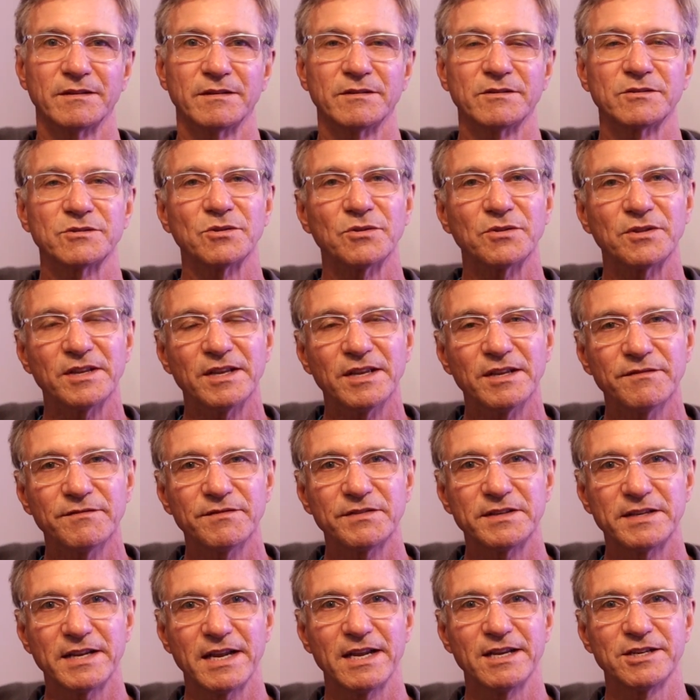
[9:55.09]
So the
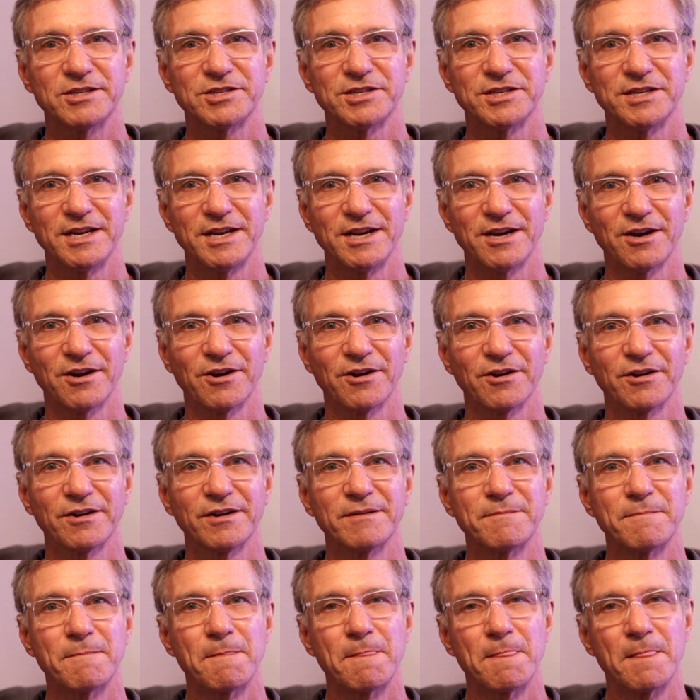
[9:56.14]
invitation here
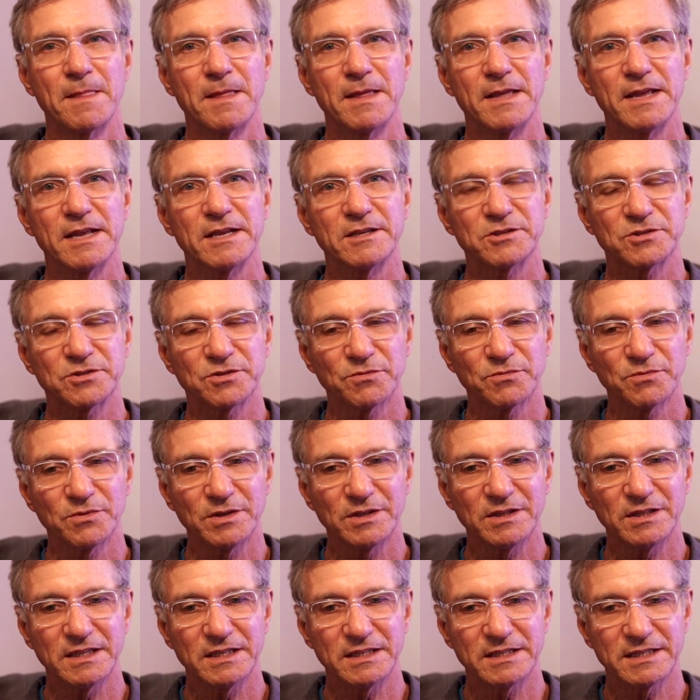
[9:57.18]
is to
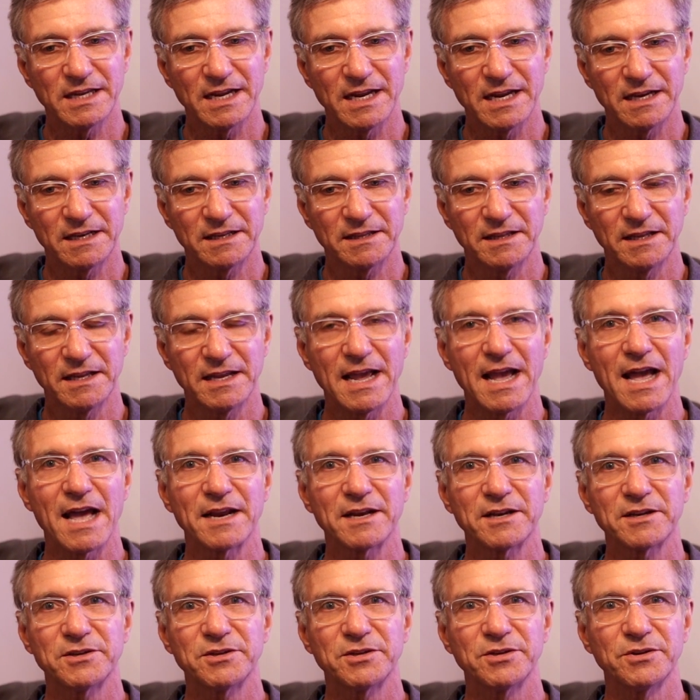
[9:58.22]
really take the
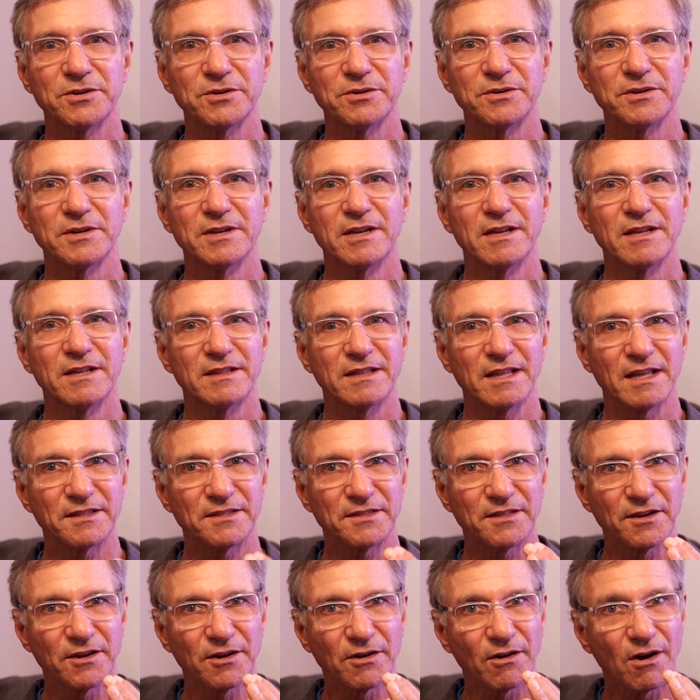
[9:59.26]
attitude that
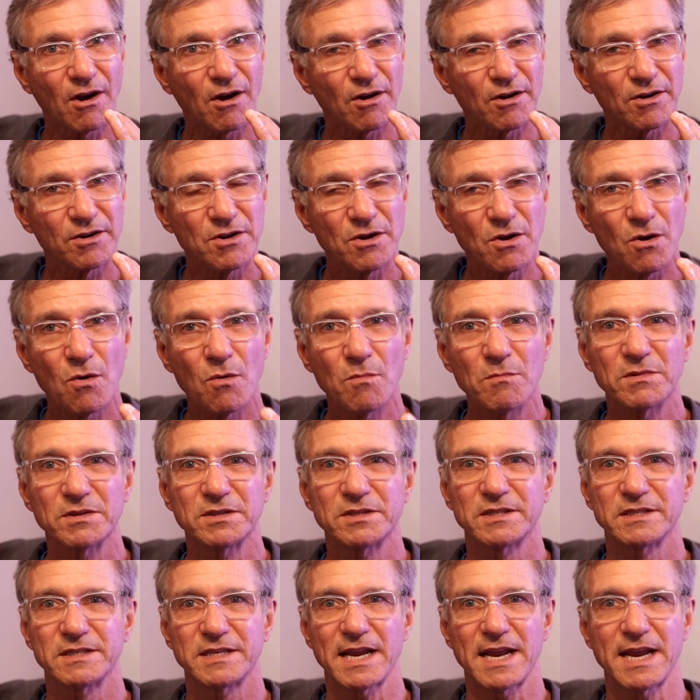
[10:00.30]
there are no
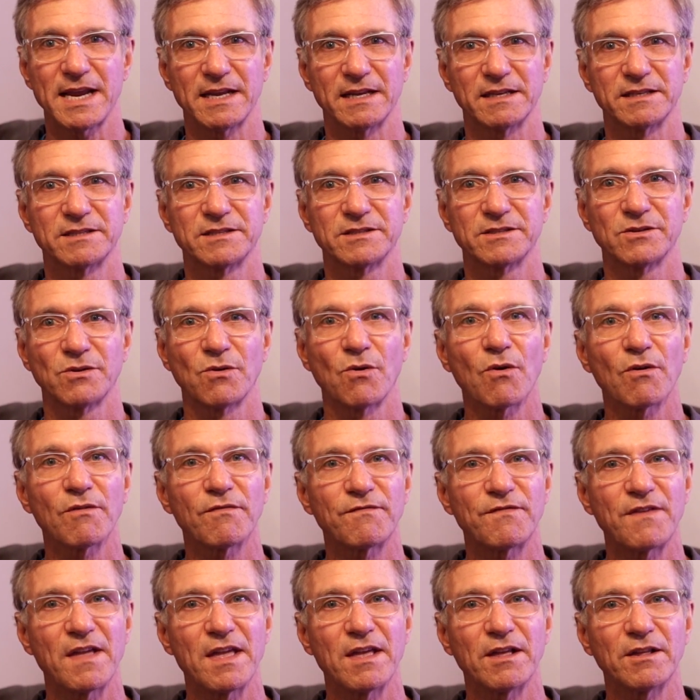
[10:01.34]
mistakes or
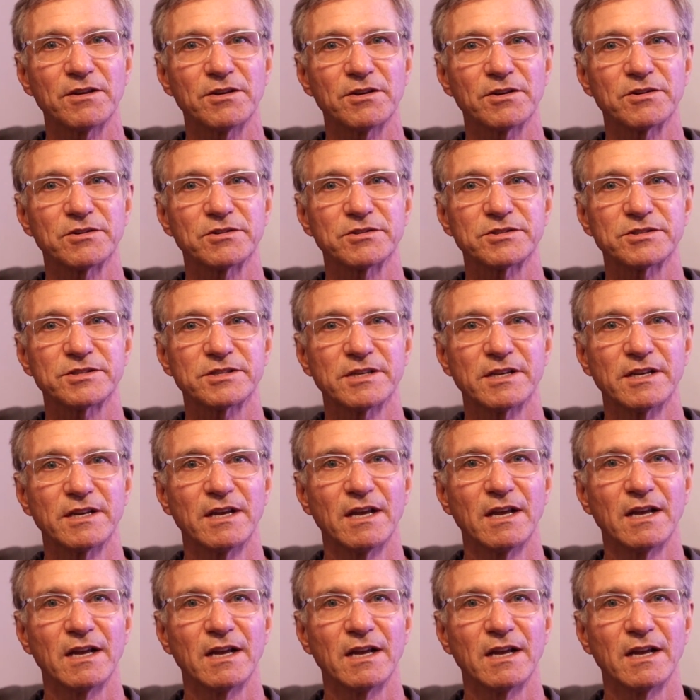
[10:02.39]
failures